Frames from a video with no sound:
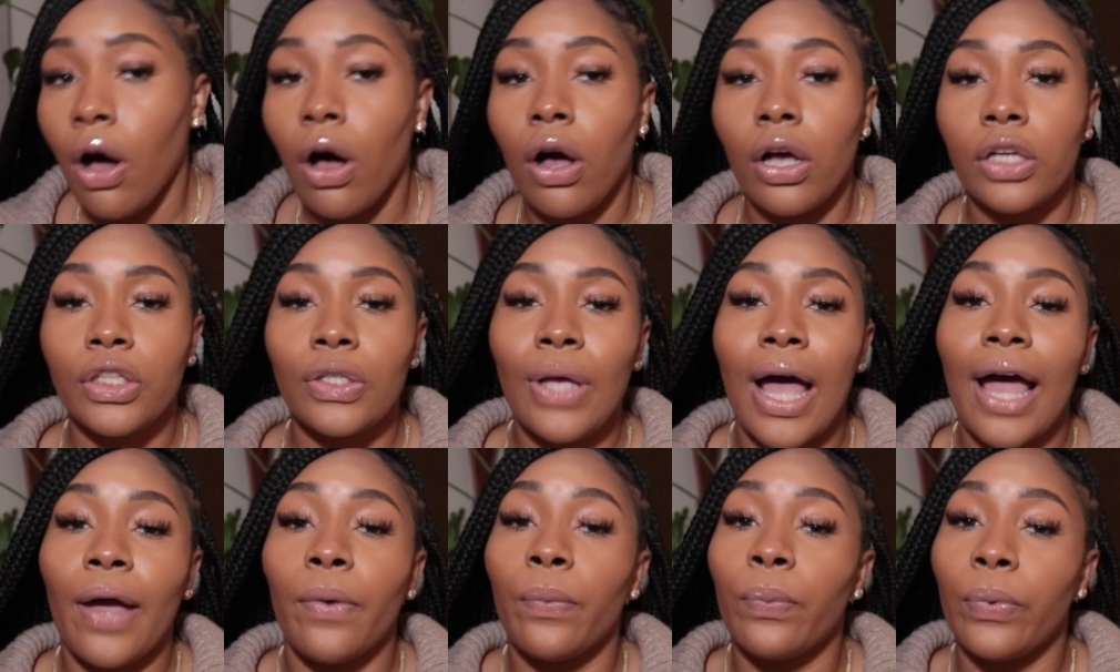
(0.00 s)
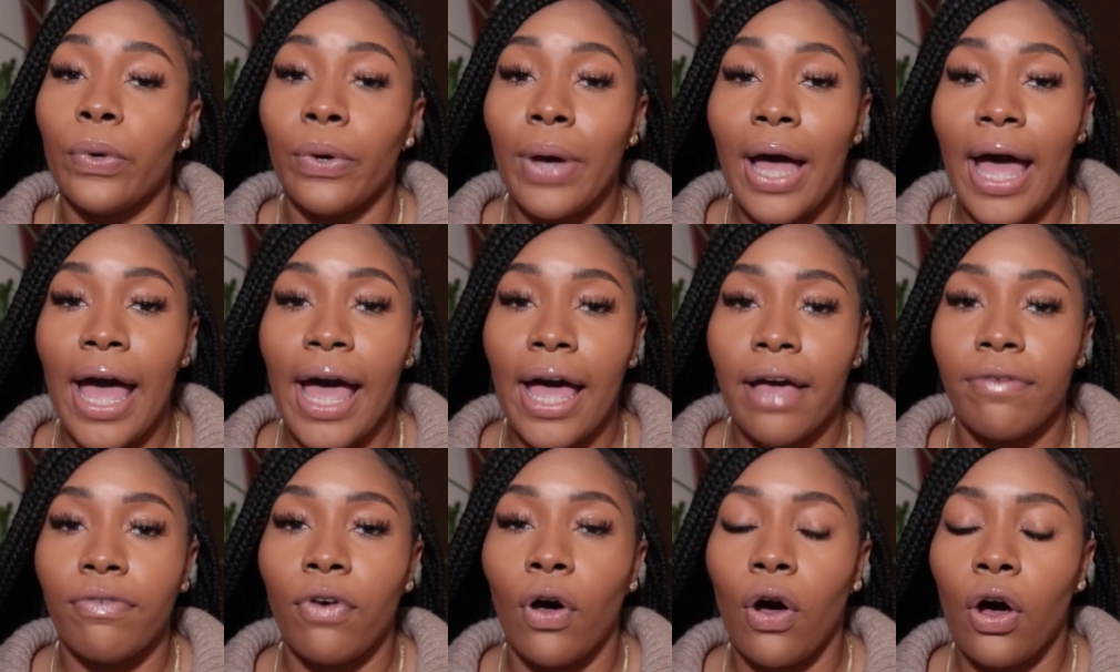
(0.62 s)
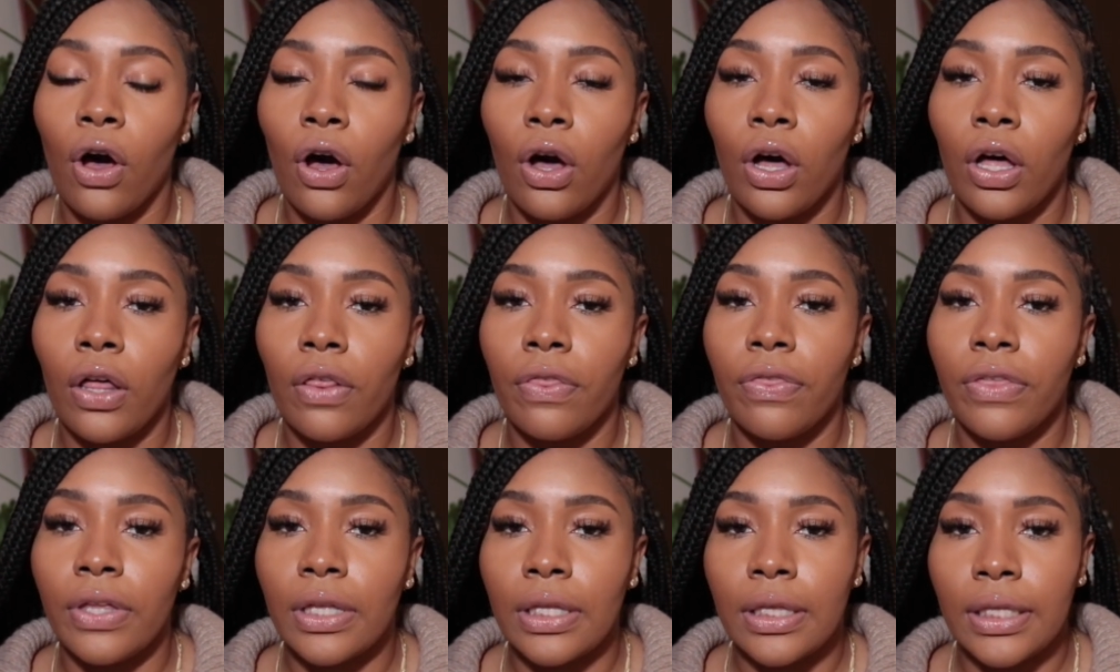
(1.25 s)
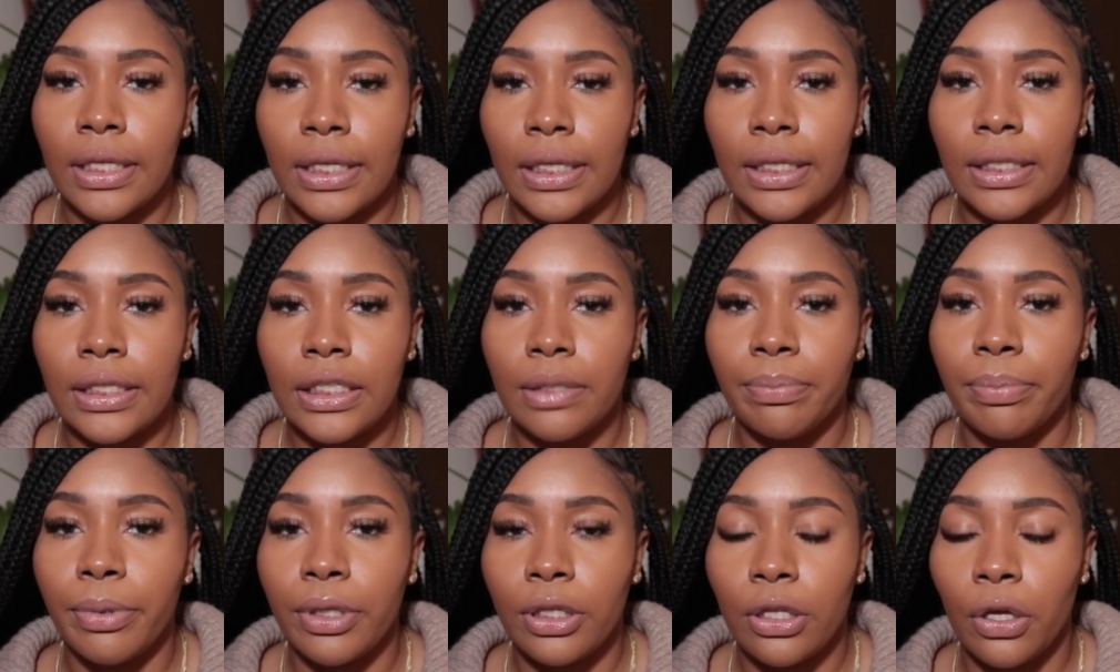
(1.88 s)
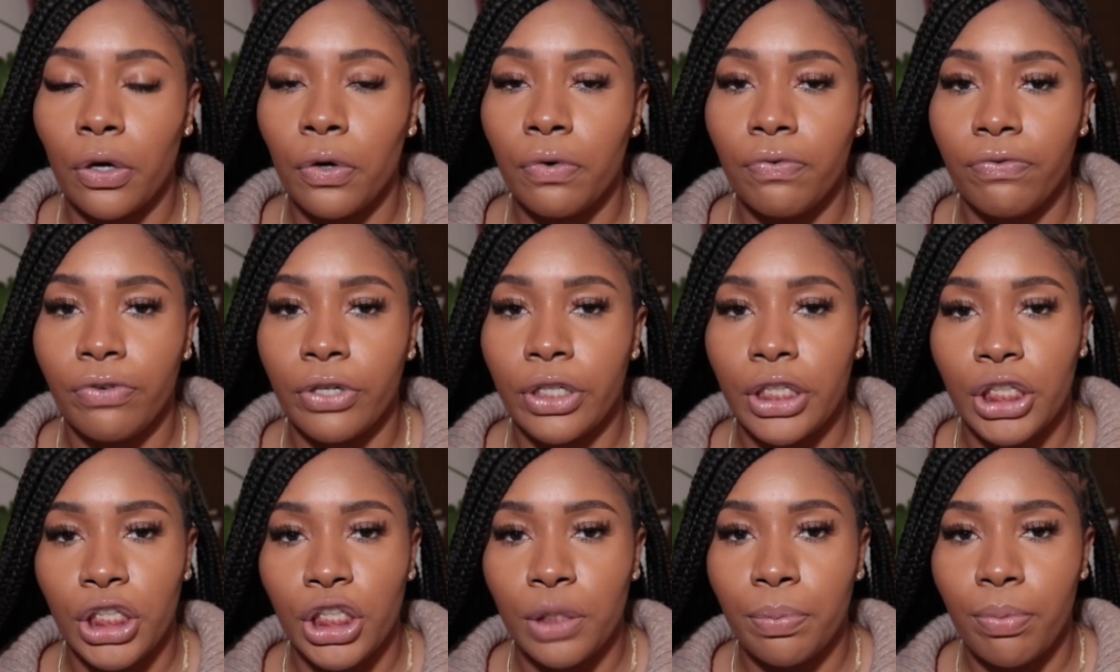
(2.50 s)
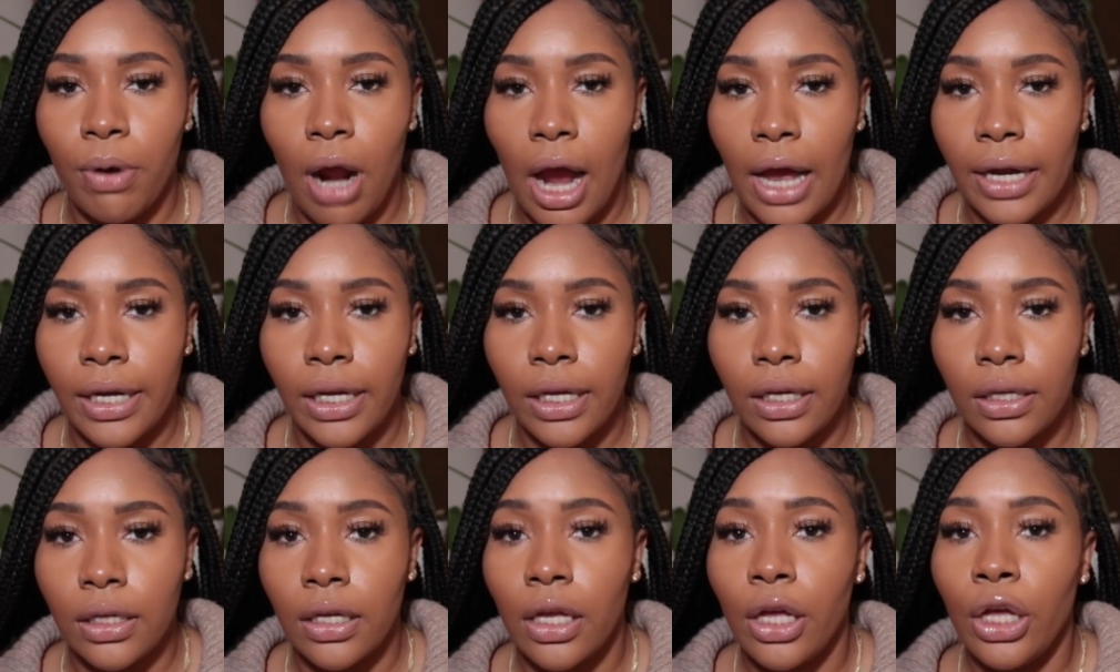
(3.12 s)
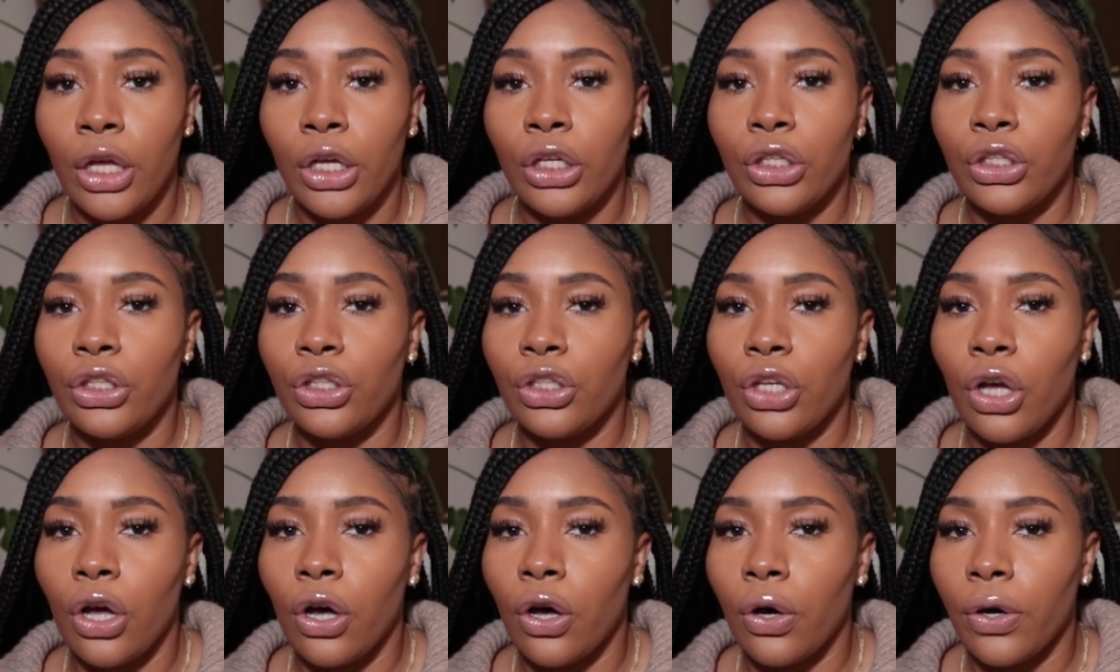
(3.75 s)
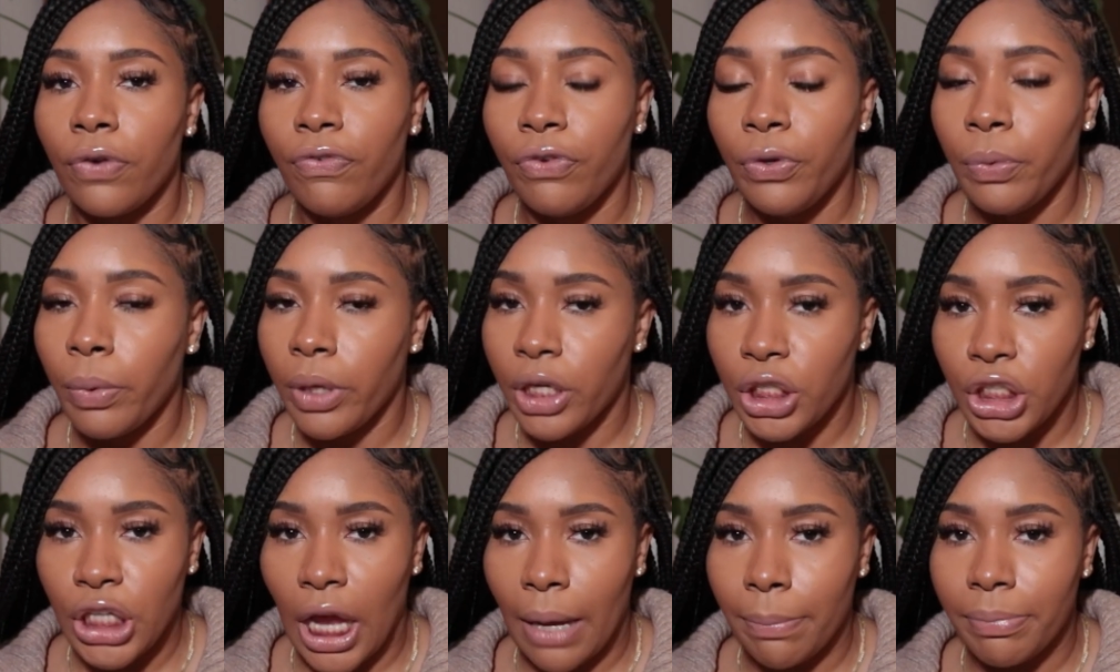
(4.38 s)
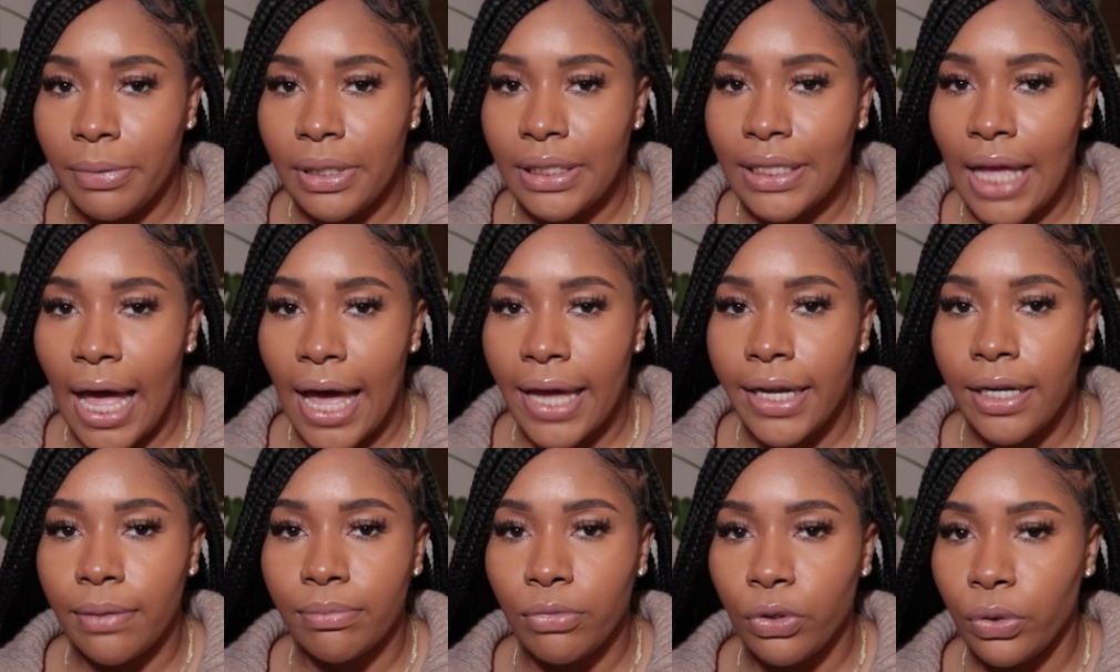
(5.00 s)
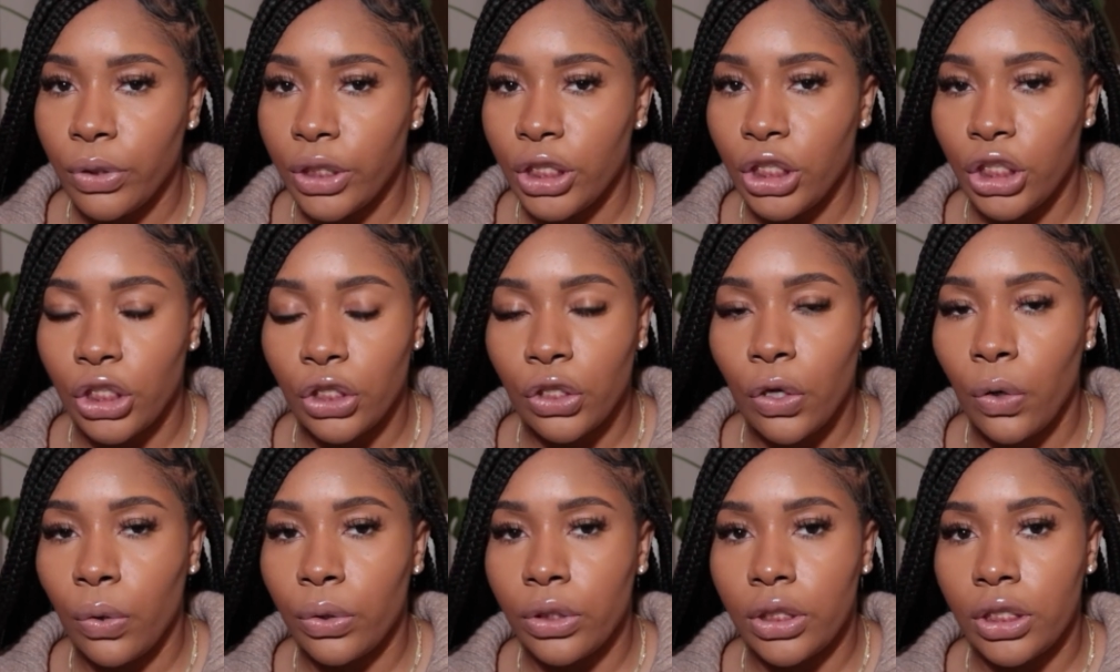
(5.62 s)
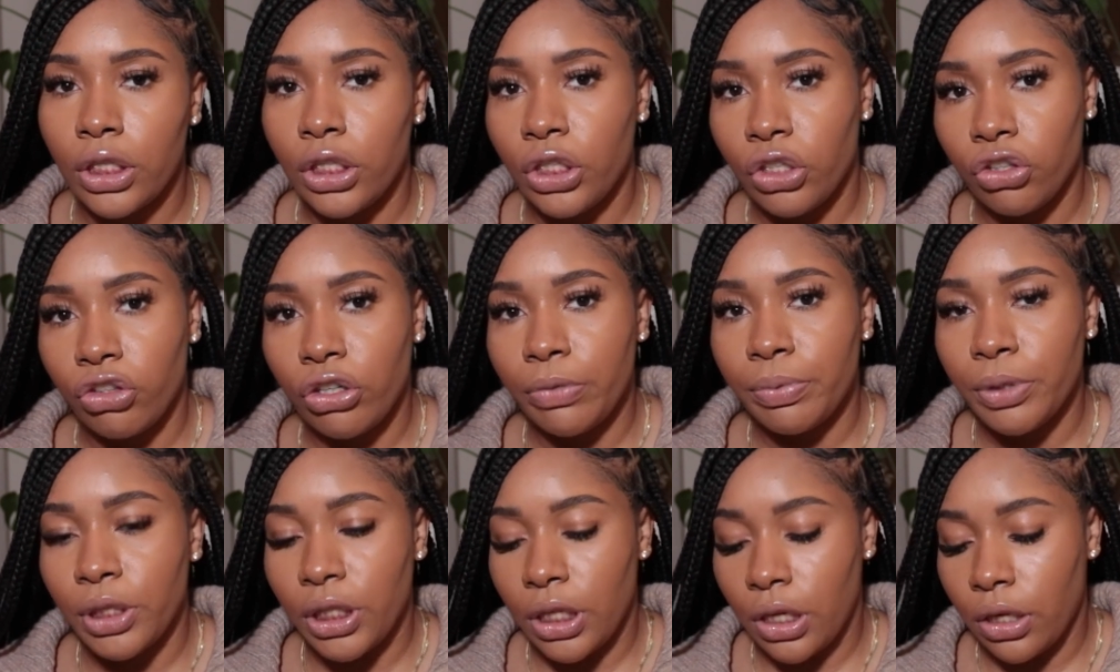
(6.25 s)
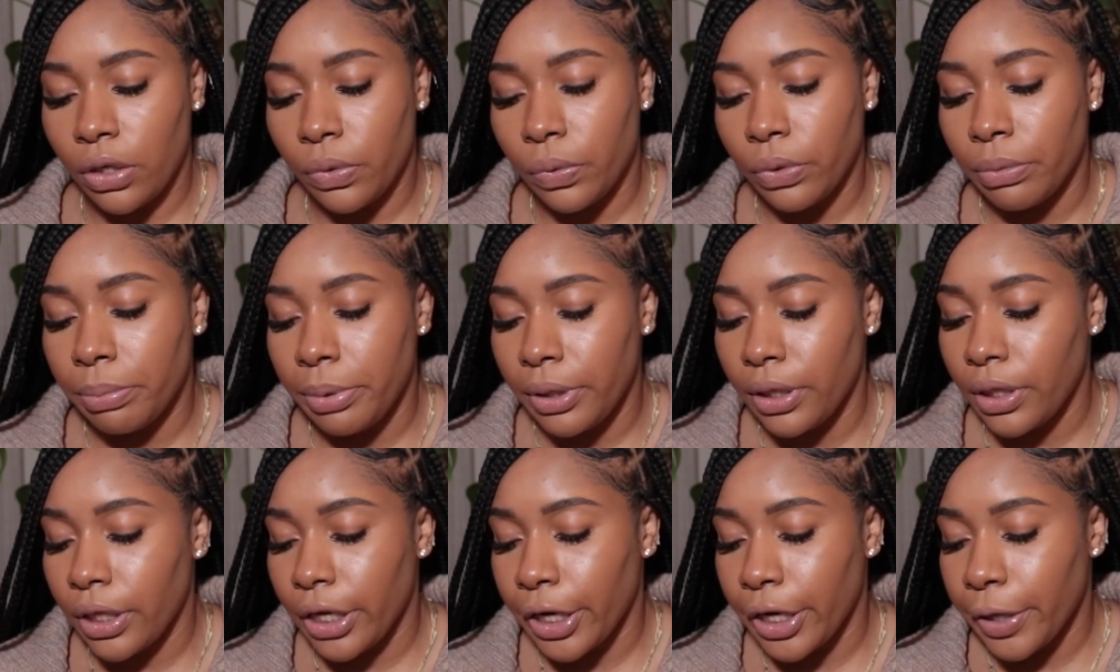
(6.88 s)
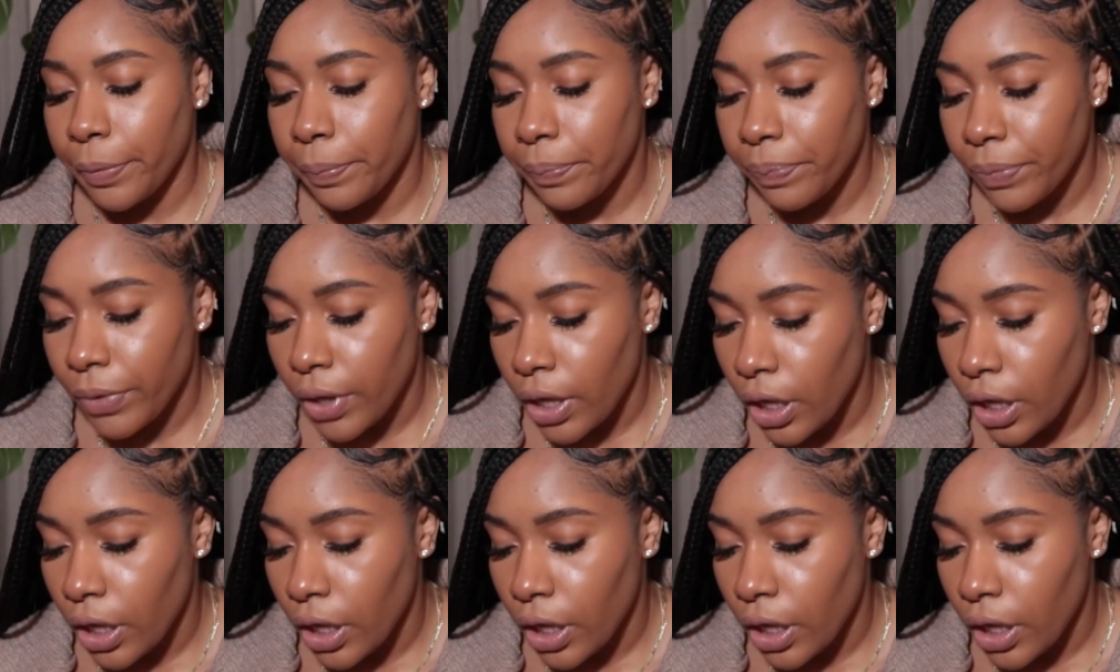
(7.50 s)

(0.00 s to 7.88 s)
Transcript: Also, I will have all the links below for each product, so if you want to shop these items, you can just go into the description and it will be there.